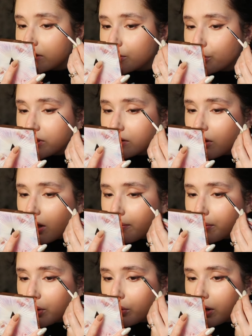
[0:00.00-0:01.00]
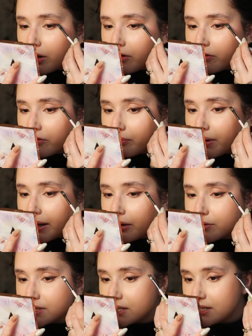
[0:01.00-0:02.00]
So with the combo of my
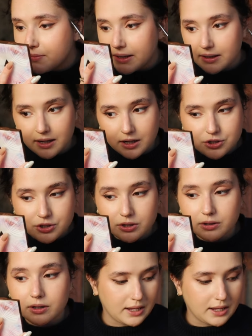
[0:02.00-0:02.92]
OCD medication